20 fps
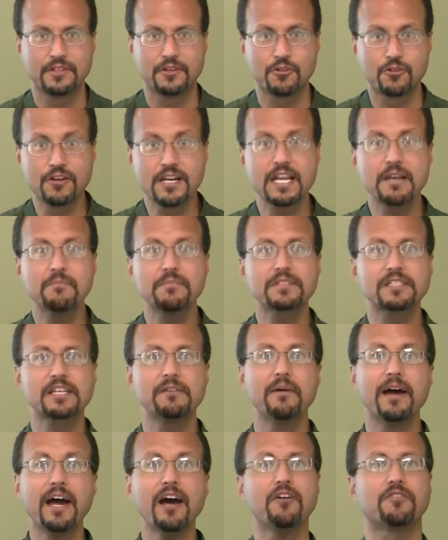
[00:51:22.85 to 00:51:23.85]
reams
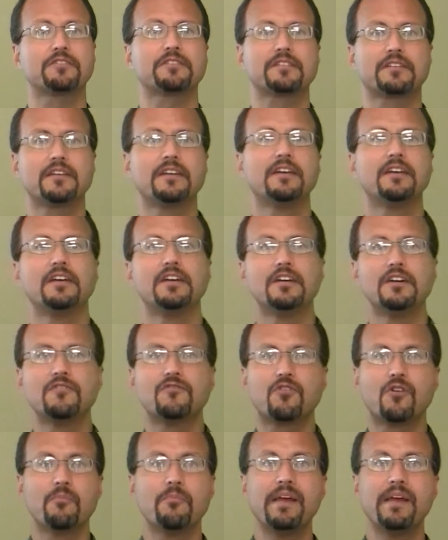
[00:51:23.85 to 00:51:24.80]
them out for